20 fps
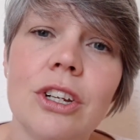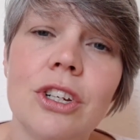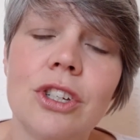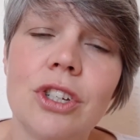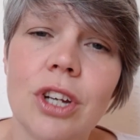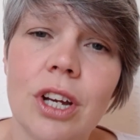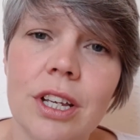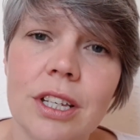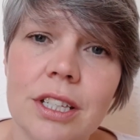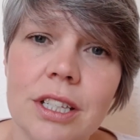
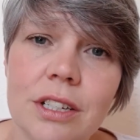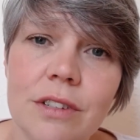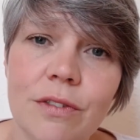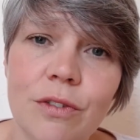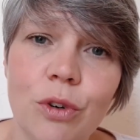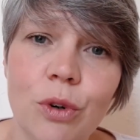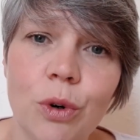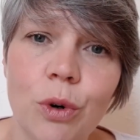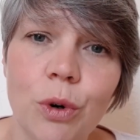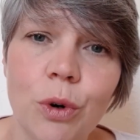just
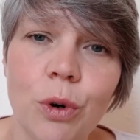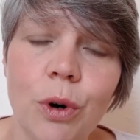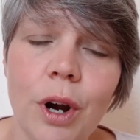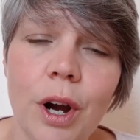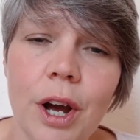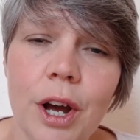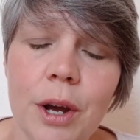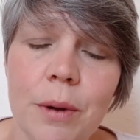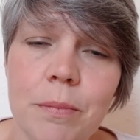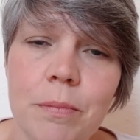for
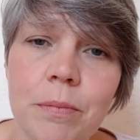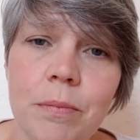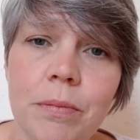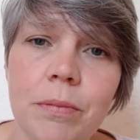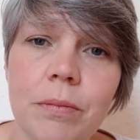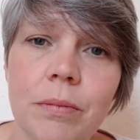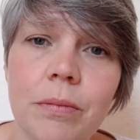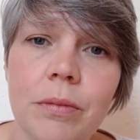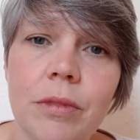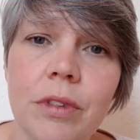
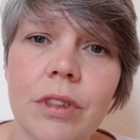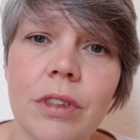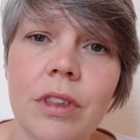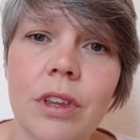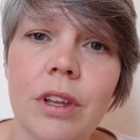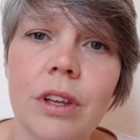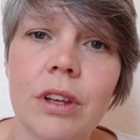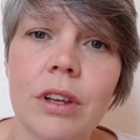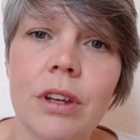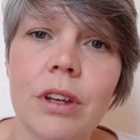
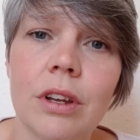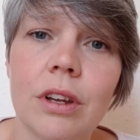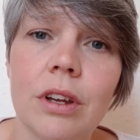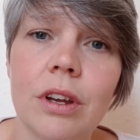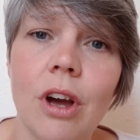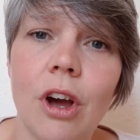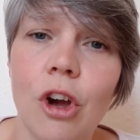the